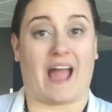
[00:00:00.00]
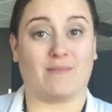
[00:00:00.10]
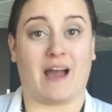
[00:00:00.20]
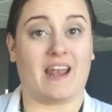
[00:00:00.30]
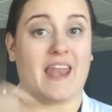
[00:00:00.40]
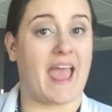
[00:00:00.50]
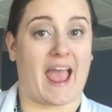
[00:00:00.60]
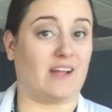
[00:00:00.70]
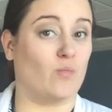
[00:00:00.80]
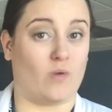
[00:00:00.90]
I'm not an
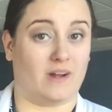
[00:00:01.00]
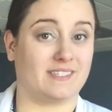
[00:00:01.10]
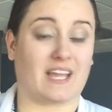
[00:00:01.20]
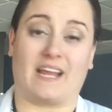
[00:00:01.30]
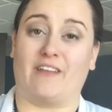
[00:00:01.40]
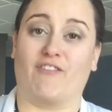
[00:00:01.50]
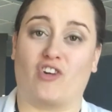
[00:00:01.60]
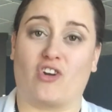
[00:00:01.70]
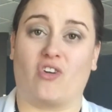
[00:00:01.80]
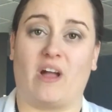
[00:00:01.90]
at once kind of
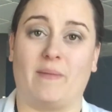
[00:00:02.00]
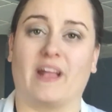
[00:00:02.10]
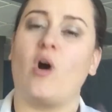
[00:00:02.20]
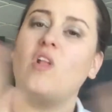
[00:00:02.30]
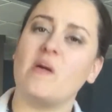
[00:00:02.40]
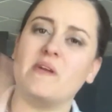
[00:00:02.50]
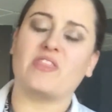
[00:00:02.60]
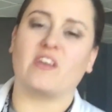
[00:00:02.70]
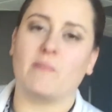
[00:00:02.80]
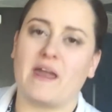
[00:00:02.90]
girl. I'm like, oh, let me
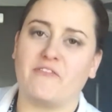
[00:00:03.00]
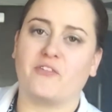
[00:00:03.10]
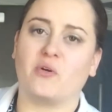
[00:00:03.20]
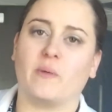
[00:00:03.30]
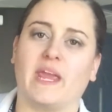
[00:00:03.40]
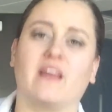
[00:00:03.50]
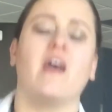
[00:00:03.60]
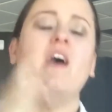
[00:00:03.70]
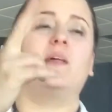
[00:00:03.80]
think about it for a week.